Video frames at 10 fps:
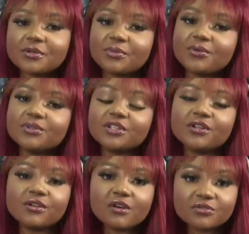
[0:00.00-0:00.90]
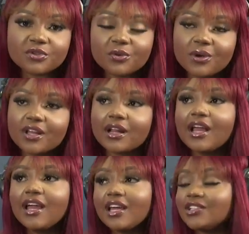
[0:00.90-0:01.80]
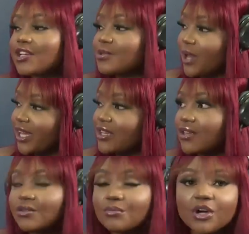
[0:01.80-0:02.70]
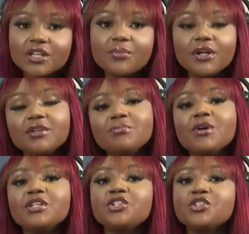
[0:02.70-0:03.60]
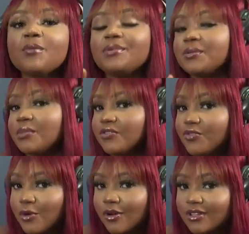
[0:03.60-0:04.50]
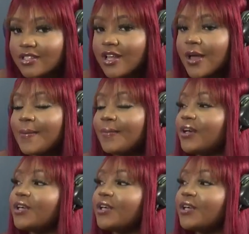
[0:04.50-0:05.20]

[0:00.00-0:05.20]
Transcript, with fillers: about, what they love doing. It just might yield money, but it, money should not be the main focus. But